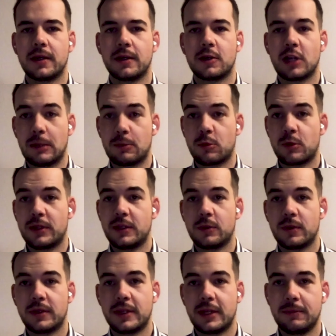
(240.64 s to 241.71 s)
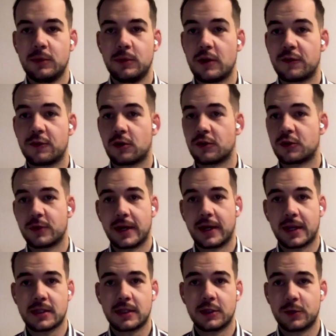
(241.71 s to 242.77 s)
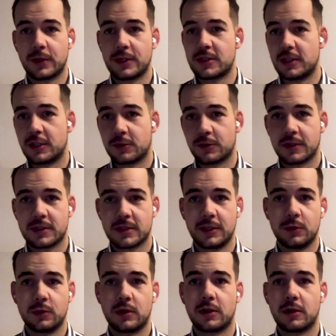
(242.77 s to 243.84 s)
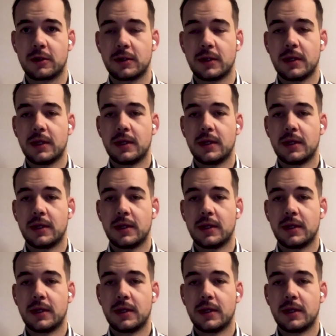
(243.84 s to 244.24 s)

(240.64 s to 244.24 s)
collaborating with them, you have contracts and trade secrets, and you are